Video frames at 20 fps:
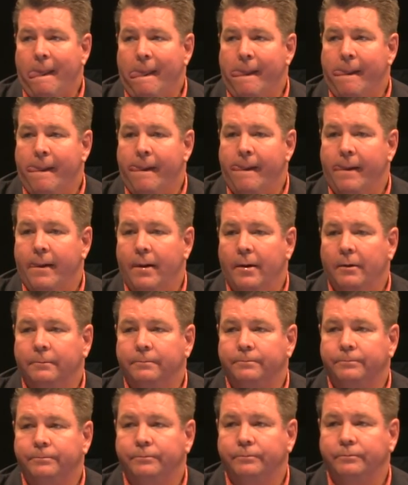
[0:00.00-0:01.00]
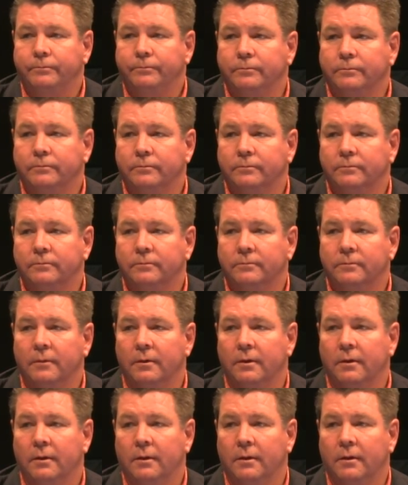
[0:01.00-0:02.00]

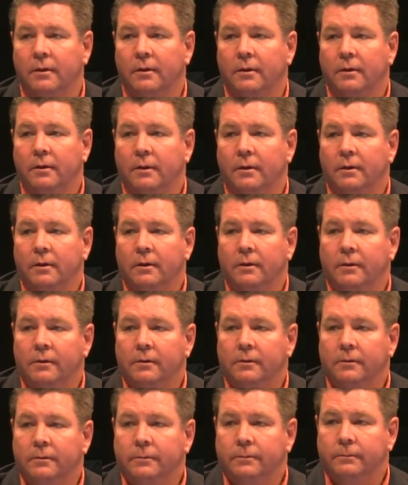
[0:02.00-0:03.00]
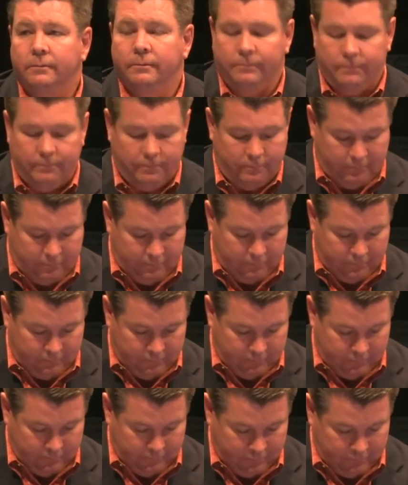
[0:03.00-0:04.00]

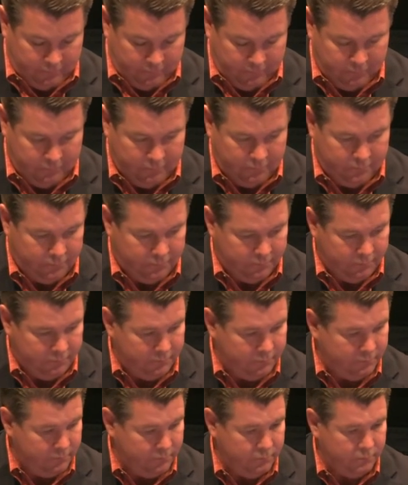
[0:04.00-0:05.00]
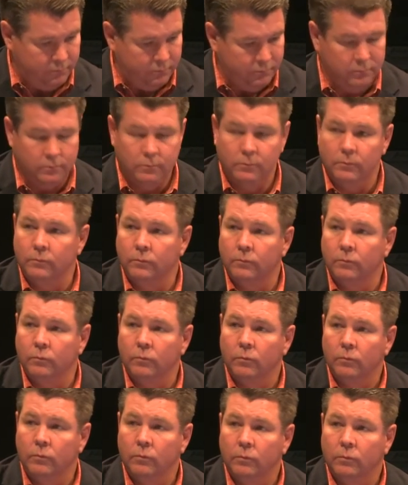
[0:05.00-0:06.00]

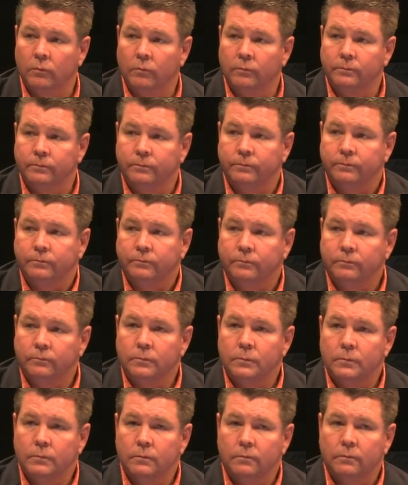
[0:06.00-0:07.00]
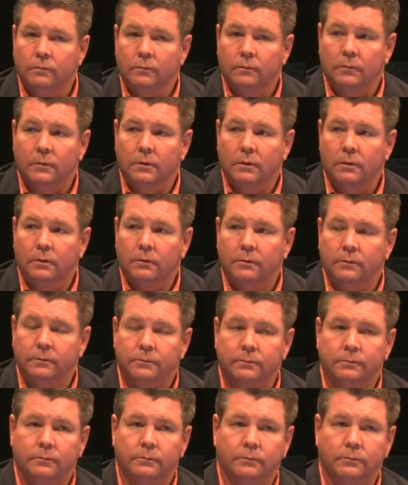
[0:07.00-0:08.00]
(silent)